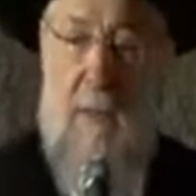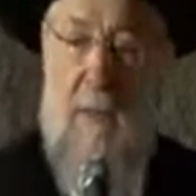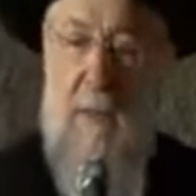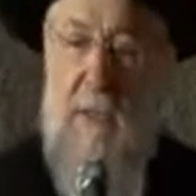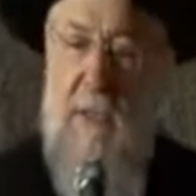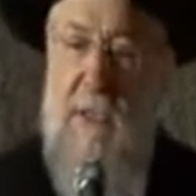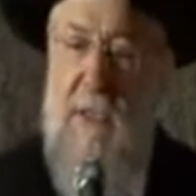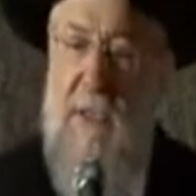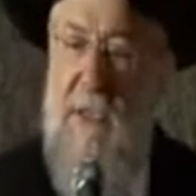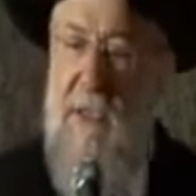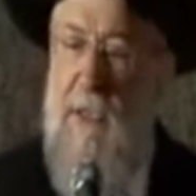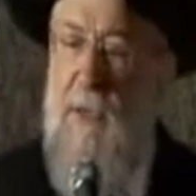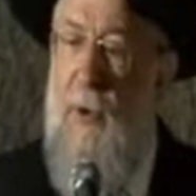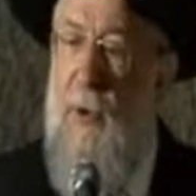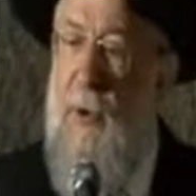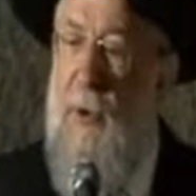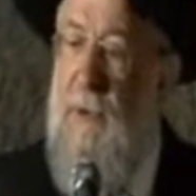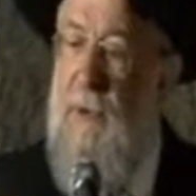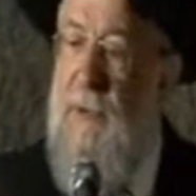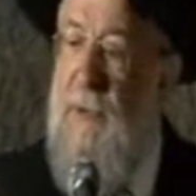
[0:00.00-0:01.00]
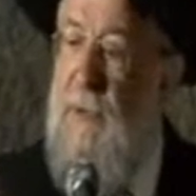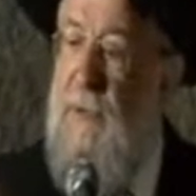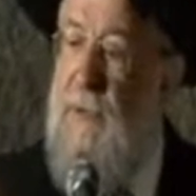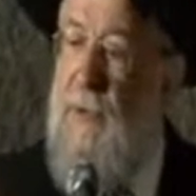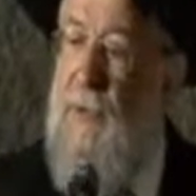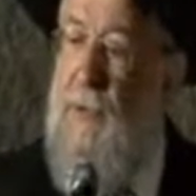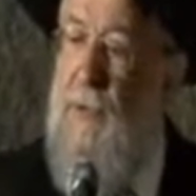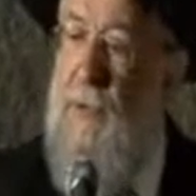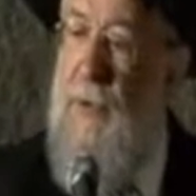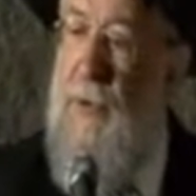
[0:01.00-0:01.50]
This is an order,
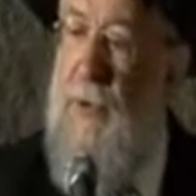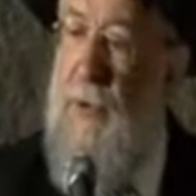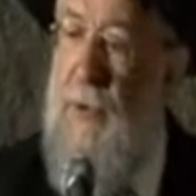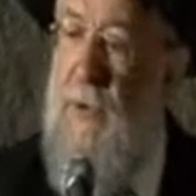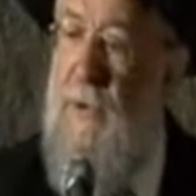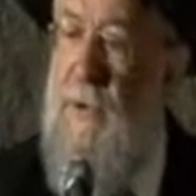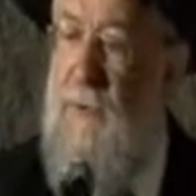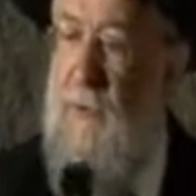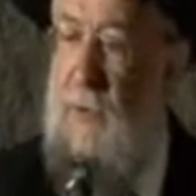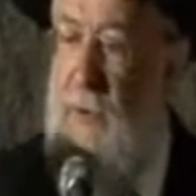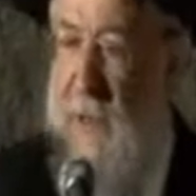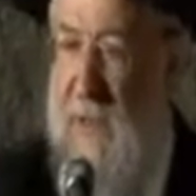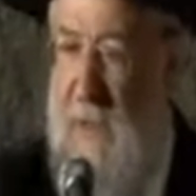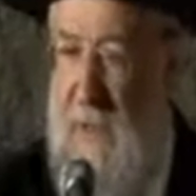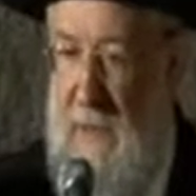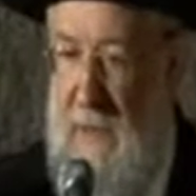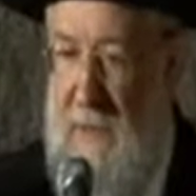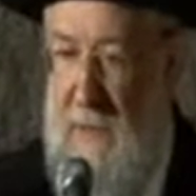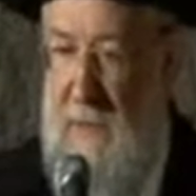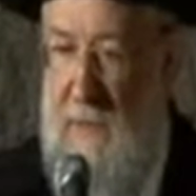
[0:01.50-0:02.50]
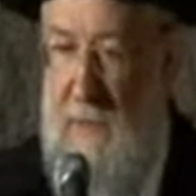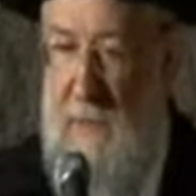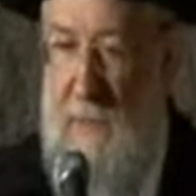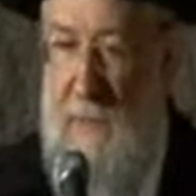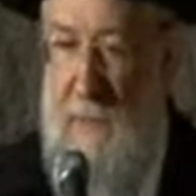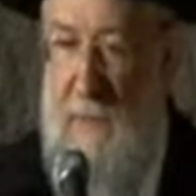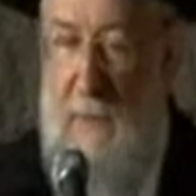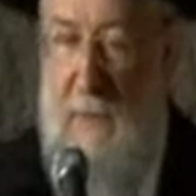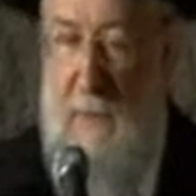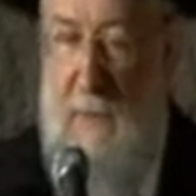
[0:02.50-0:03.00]
do not forget.
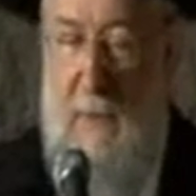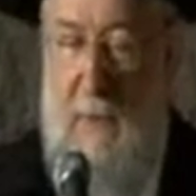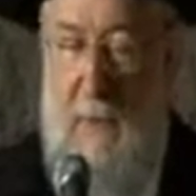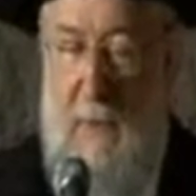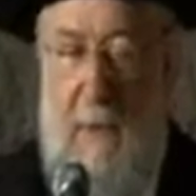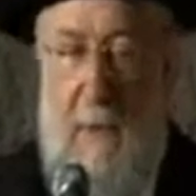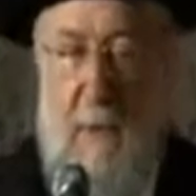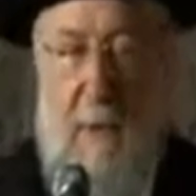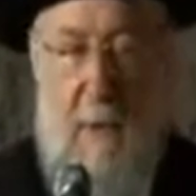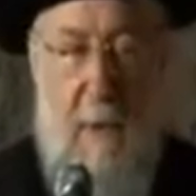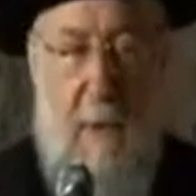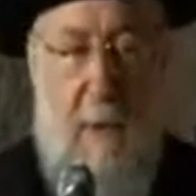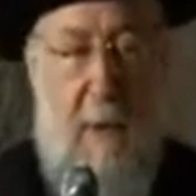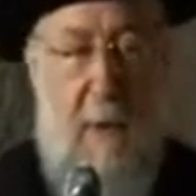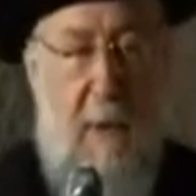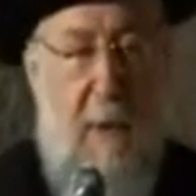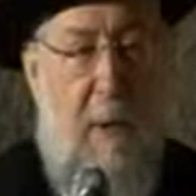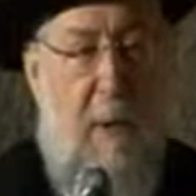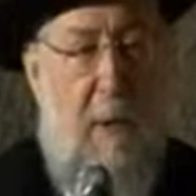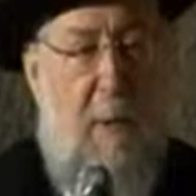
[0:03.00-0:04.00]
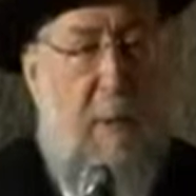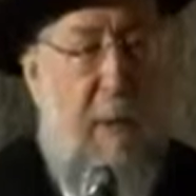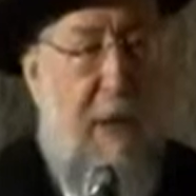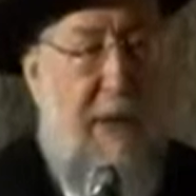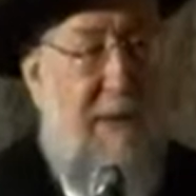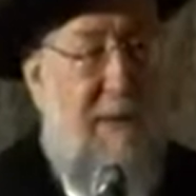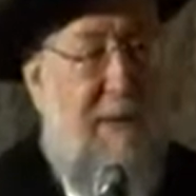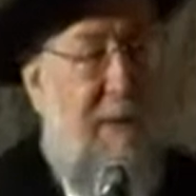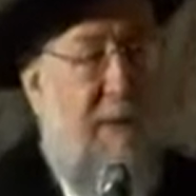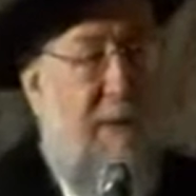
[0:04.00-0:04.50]

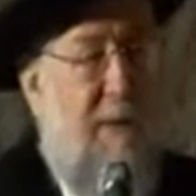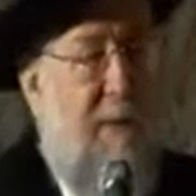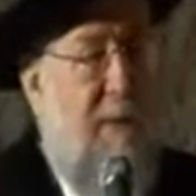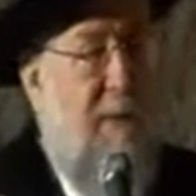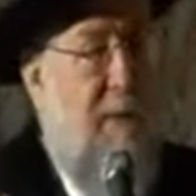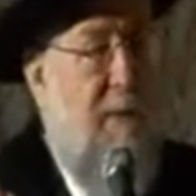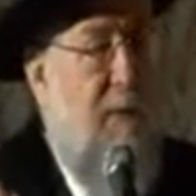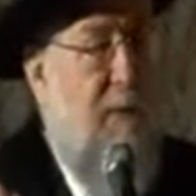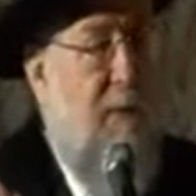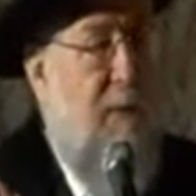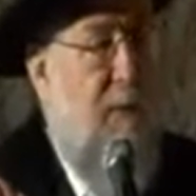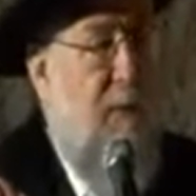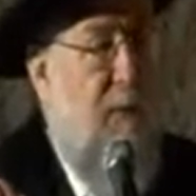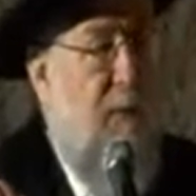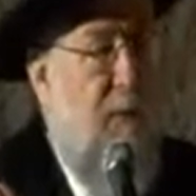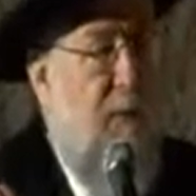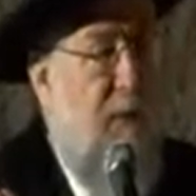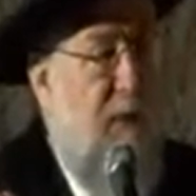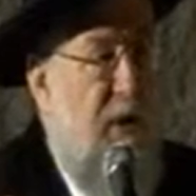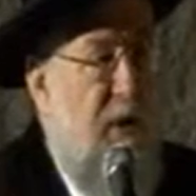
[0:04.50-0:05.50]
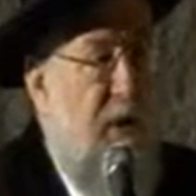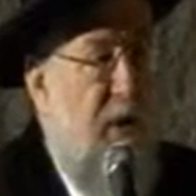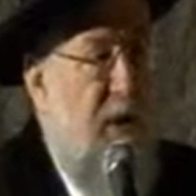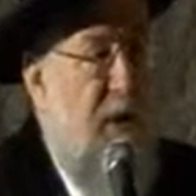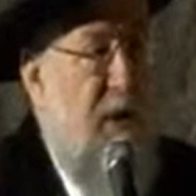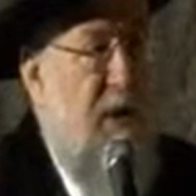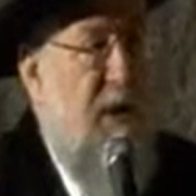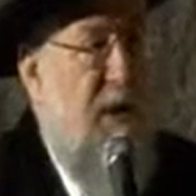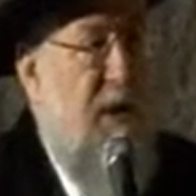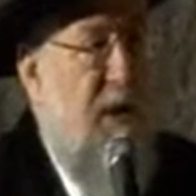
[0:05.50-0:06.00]
But there
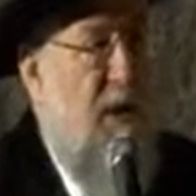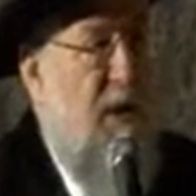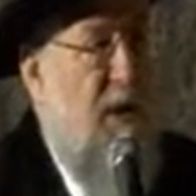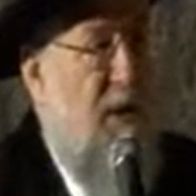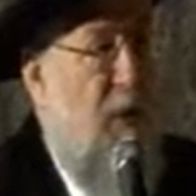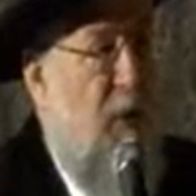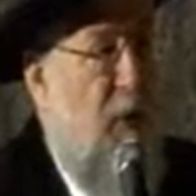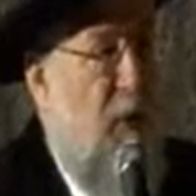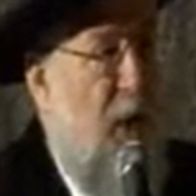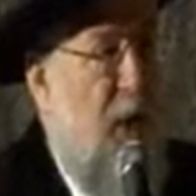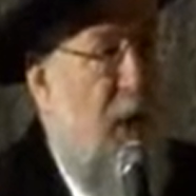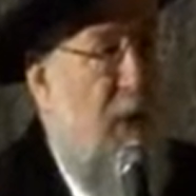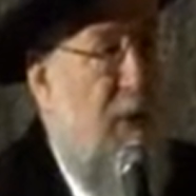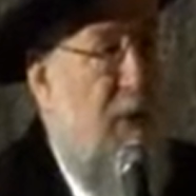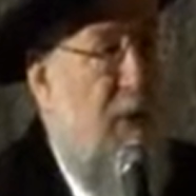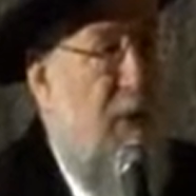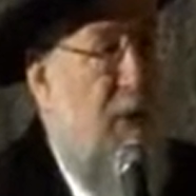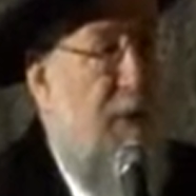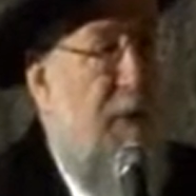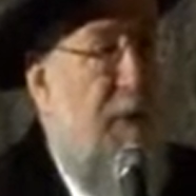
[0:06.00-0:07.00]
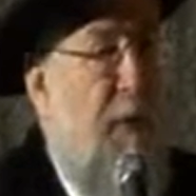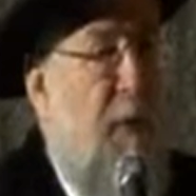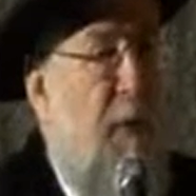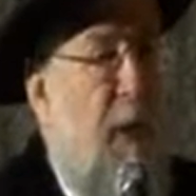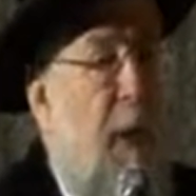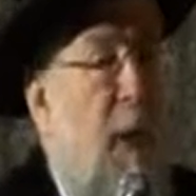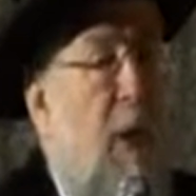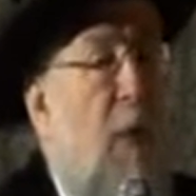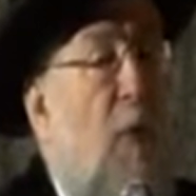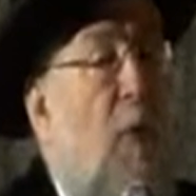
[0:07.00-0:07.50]
is a situation of
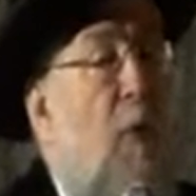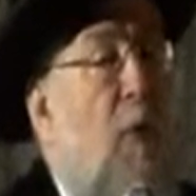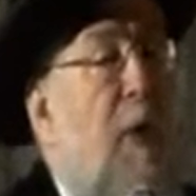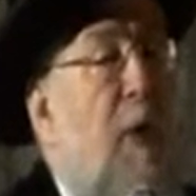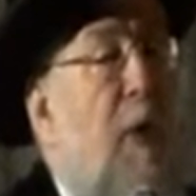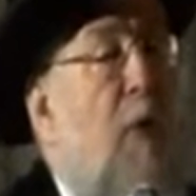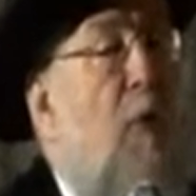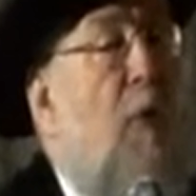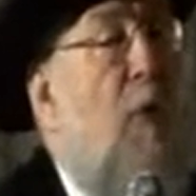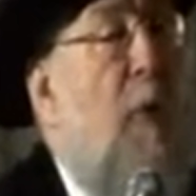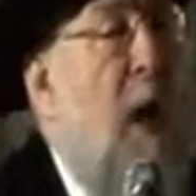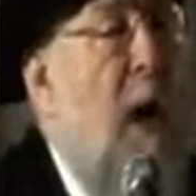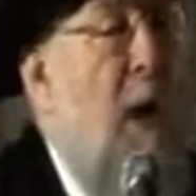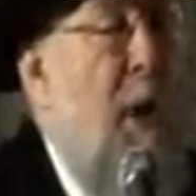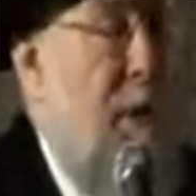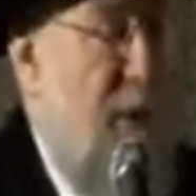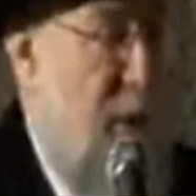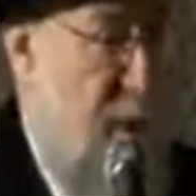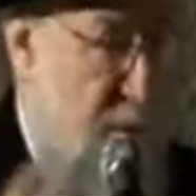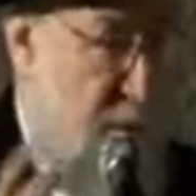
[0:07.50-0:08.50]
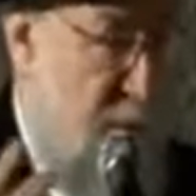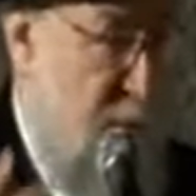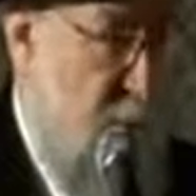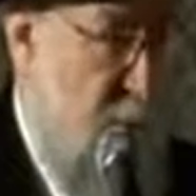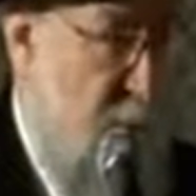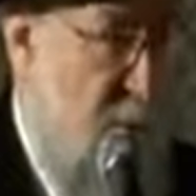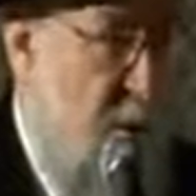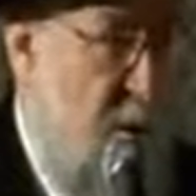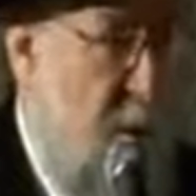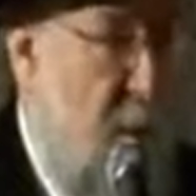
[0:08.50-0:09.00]
we will not
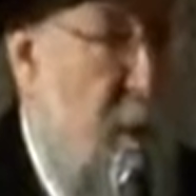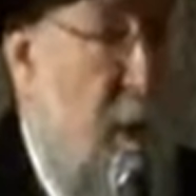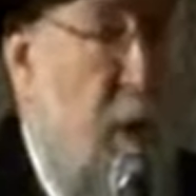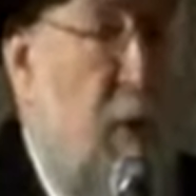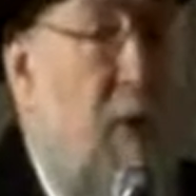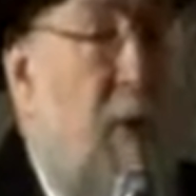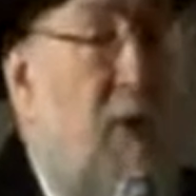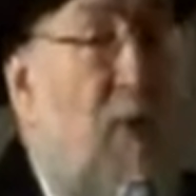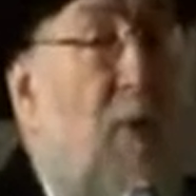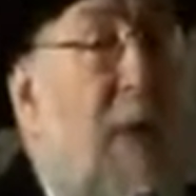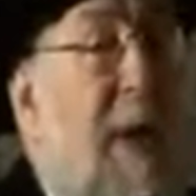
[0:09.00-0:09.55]
forget because